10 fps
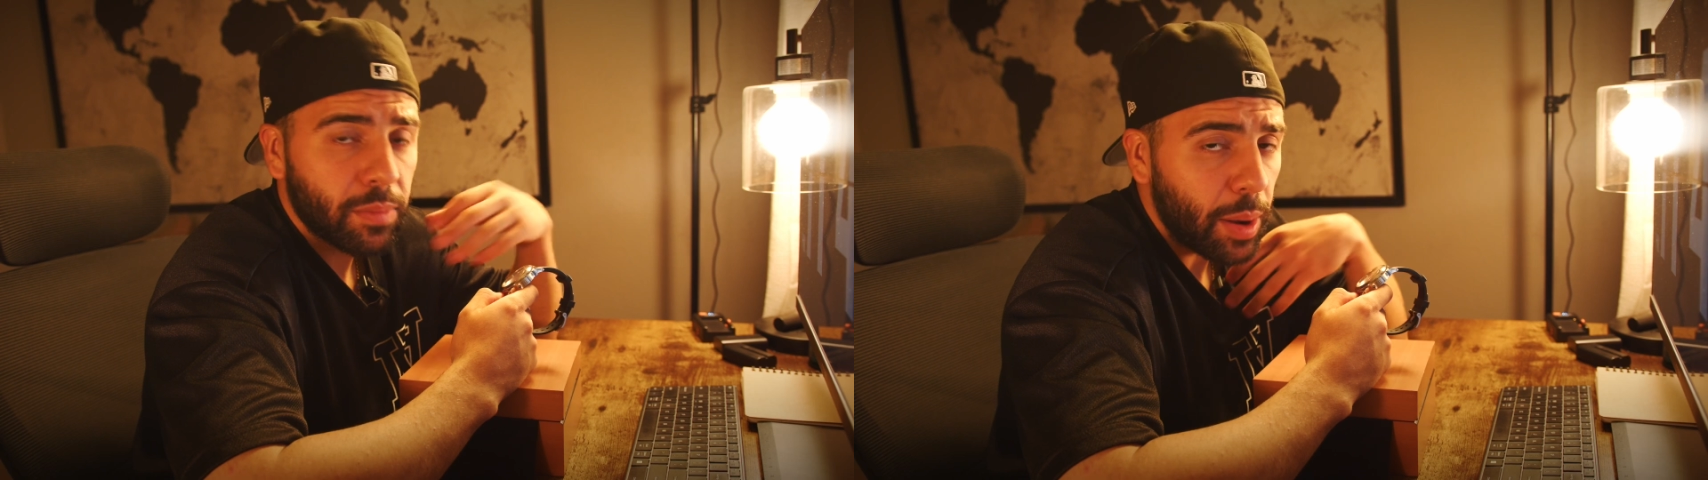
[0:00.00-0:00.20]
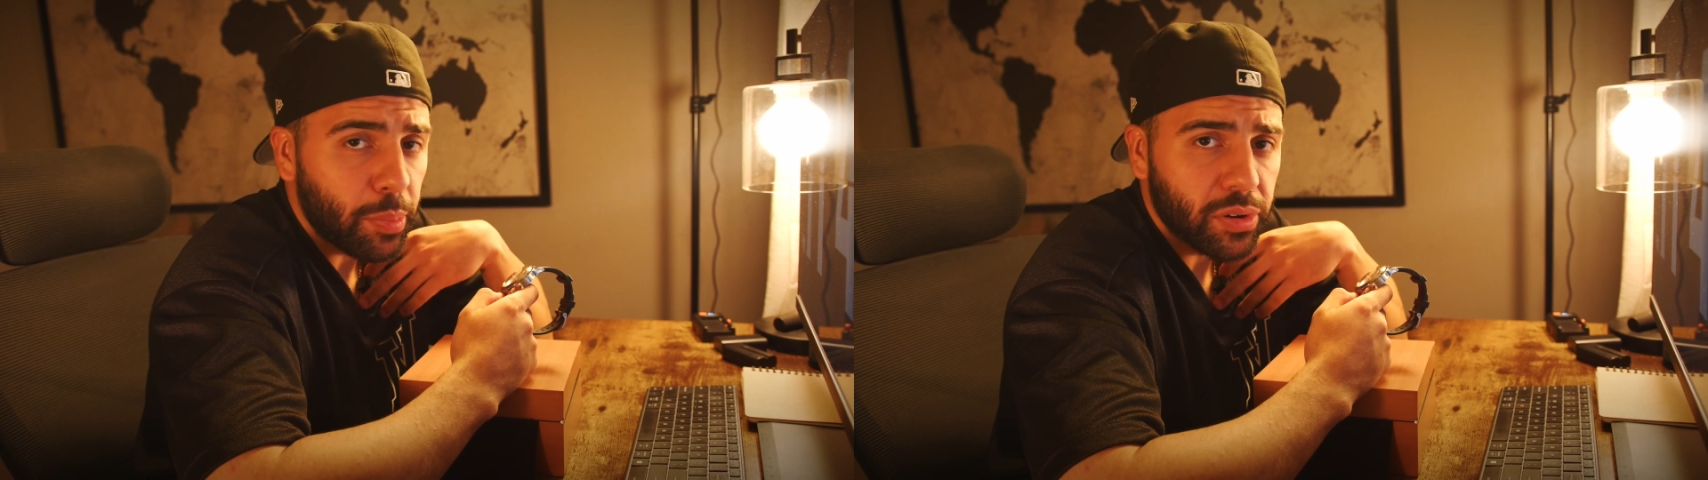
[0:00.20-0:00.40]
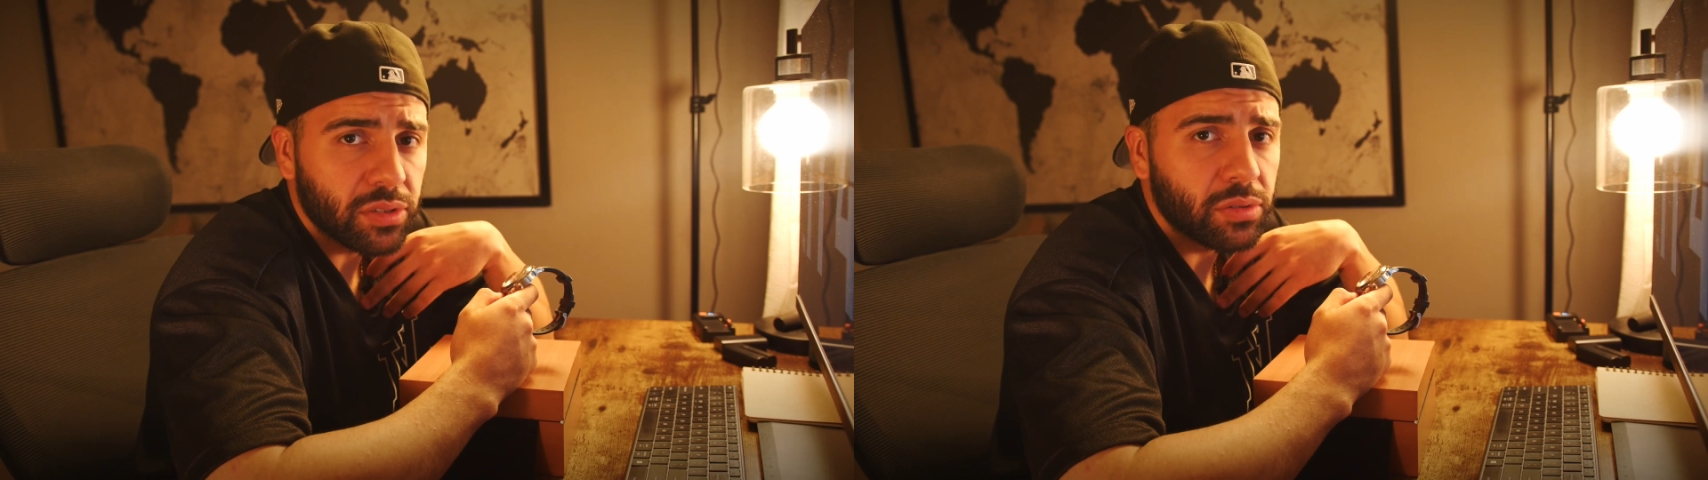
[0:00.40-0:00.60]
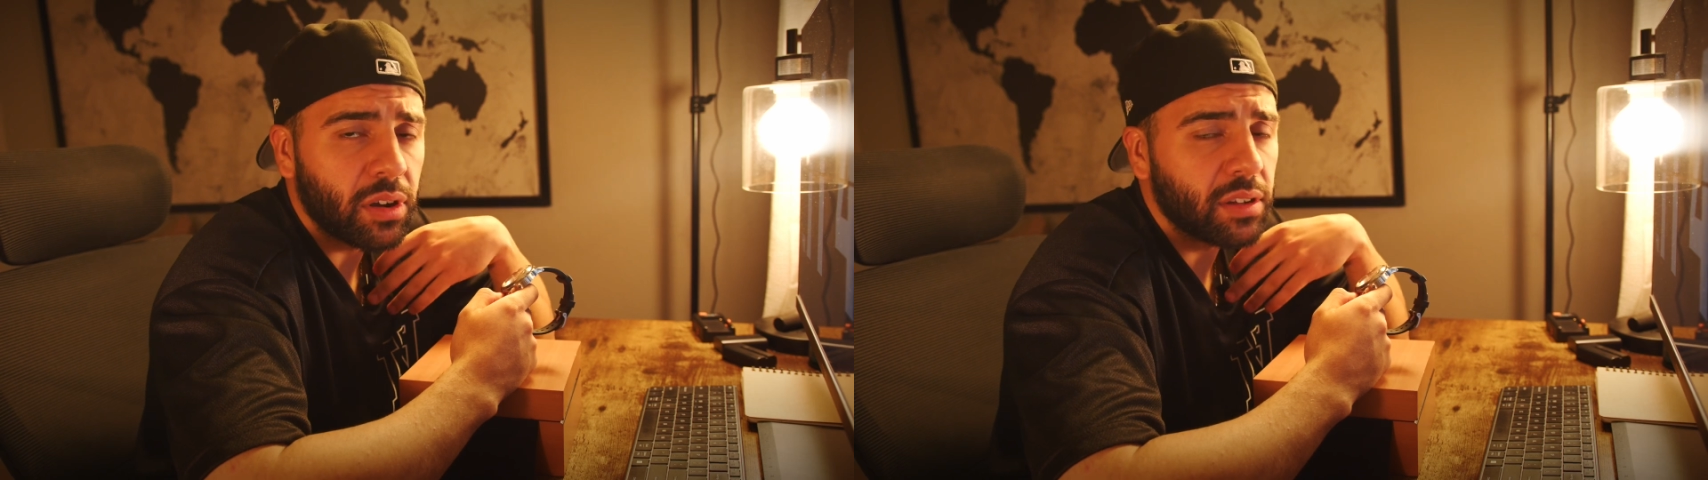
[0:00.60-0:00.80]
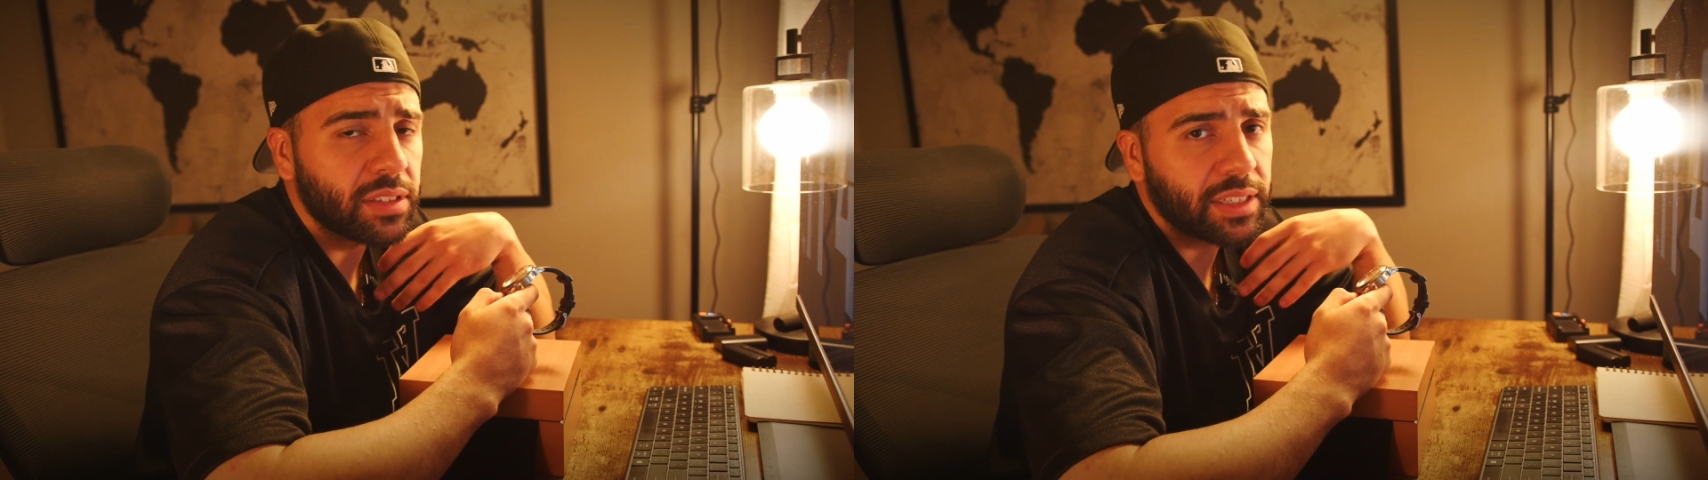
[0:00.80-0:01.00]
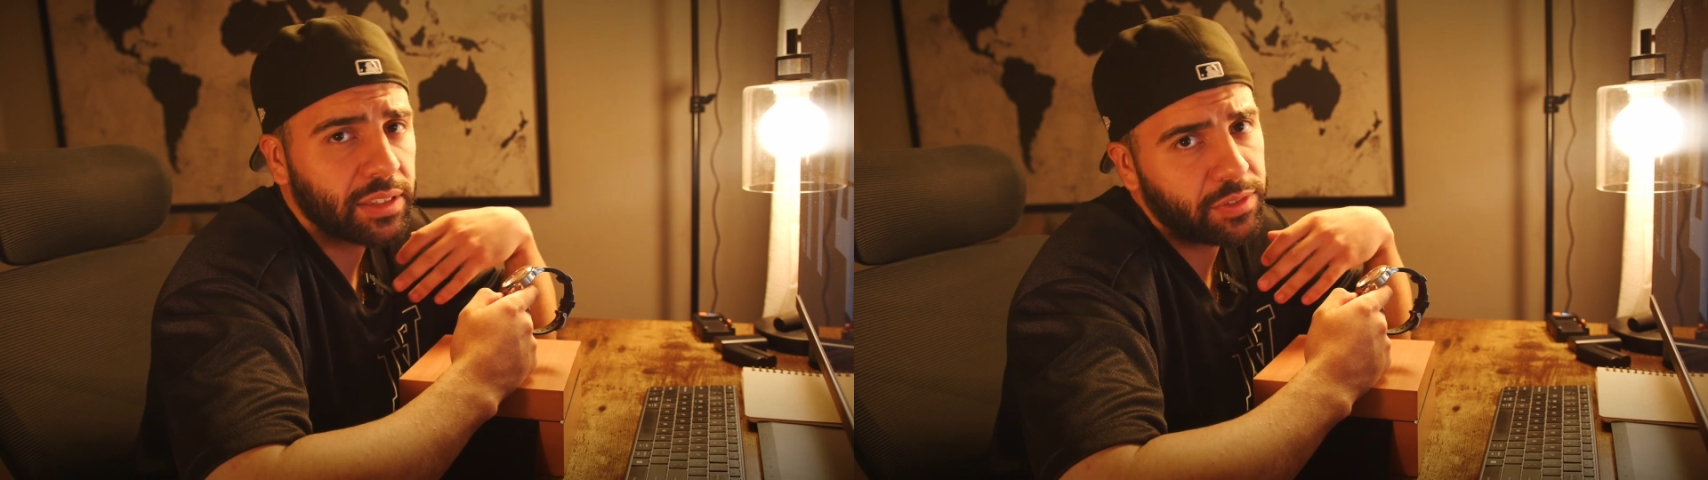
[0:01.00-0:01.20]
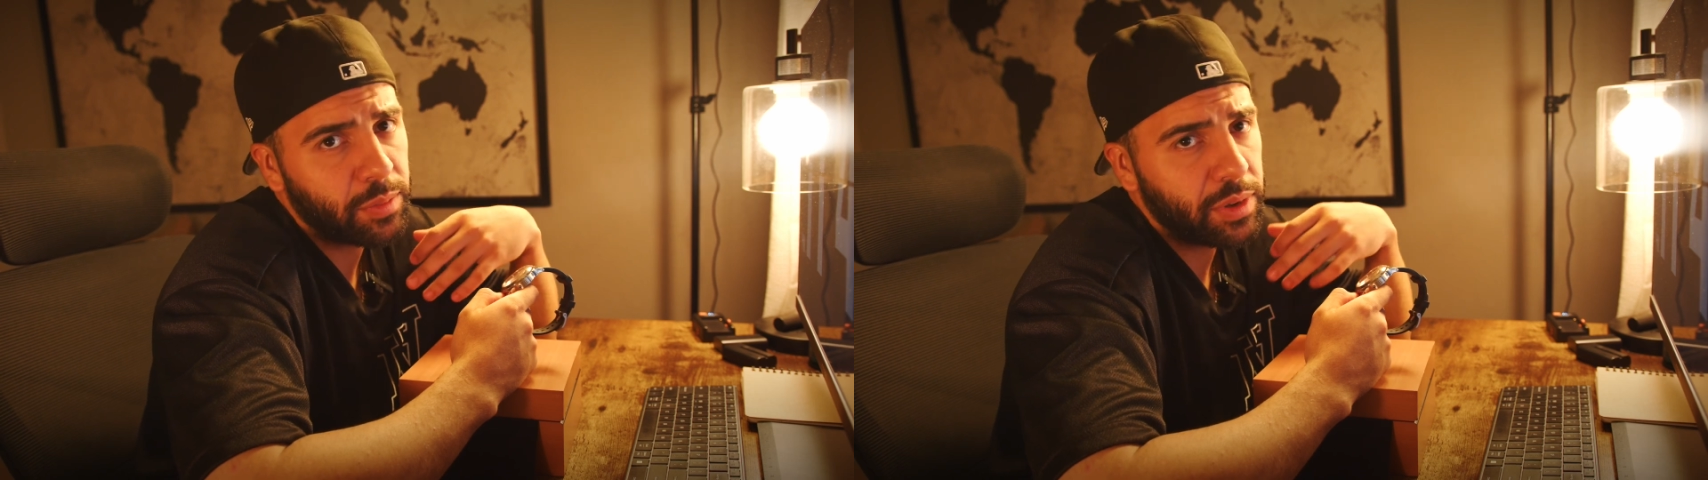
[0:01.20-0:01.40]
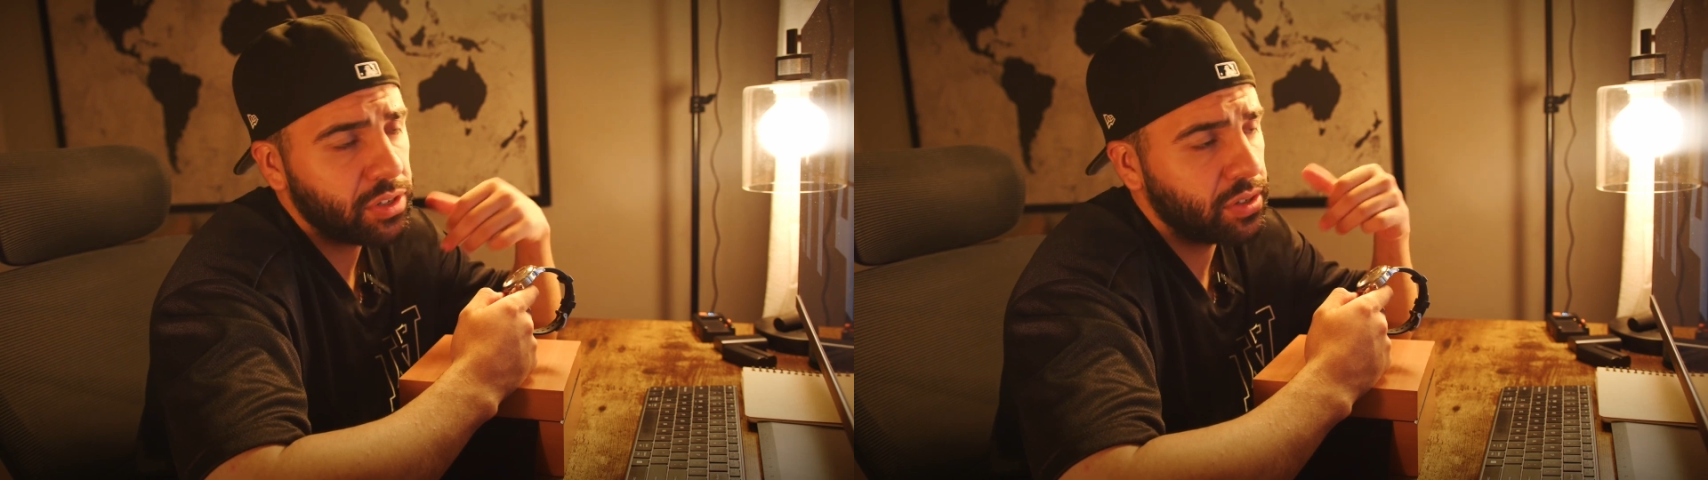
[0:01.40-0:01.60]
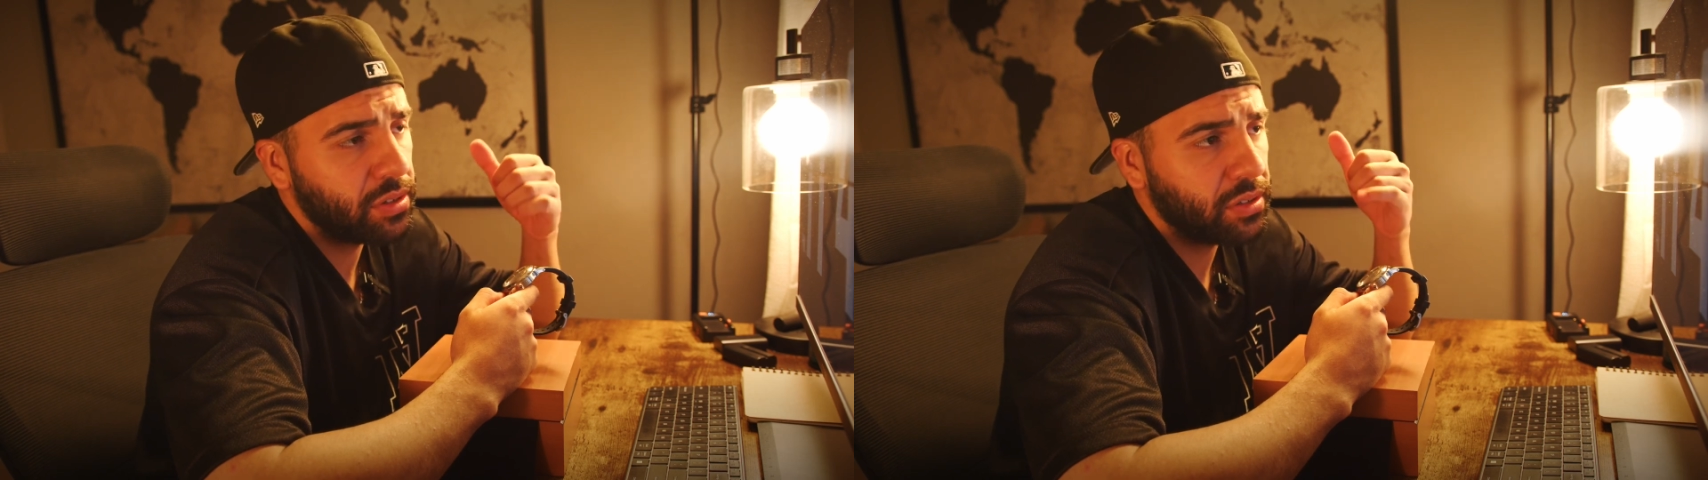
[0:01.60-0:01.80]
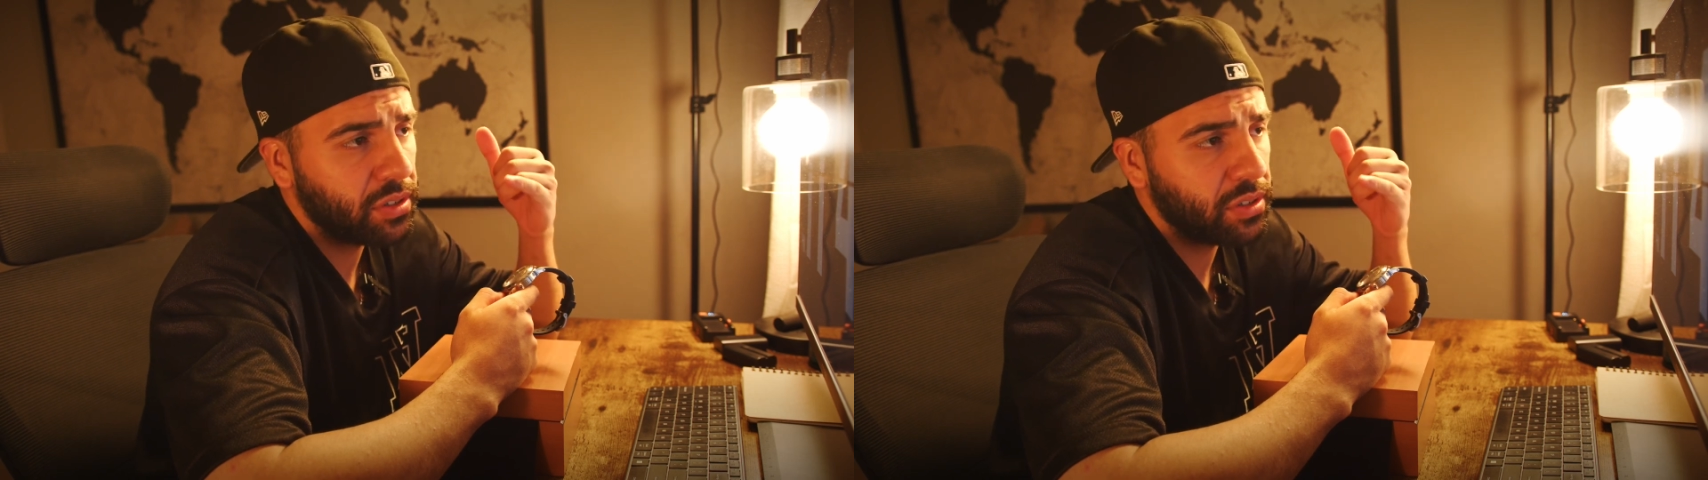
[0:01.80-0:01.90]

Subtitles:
my personal contact information,